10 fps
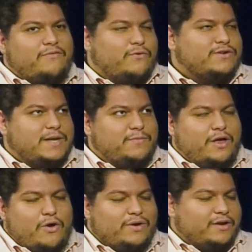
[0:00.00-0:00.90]
of course, I'm
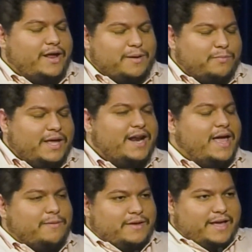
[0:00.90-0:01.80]
not only writing plena,
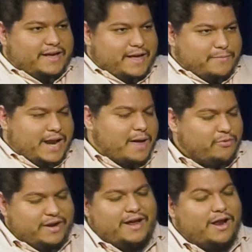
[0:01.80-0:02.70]
I'm, I, am i am
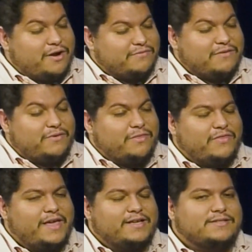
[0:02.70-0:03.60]
elaborating a lot of different
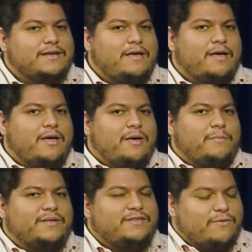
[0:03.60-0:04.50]
things,
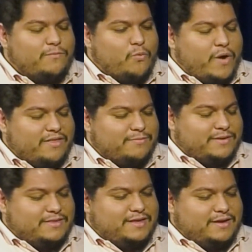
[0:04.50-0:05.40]
but the,
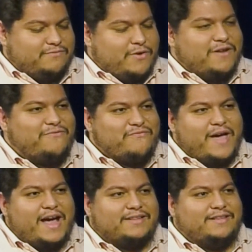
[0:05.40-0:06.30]
but the very
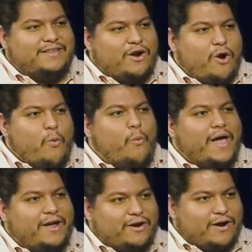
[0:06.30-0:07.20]
fact that they are
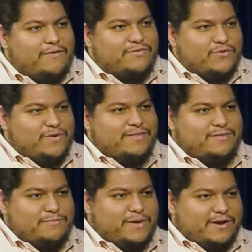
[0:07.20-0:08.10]
aware of the
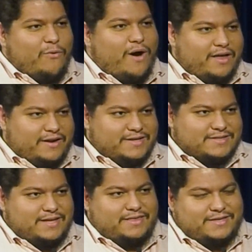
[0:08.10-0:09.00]
rhythmic
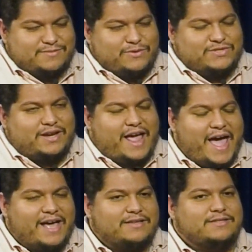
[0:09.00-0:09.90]
qualities that this music
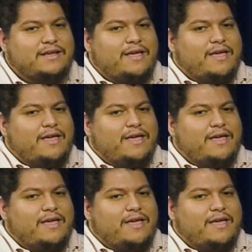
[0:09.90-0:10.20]
has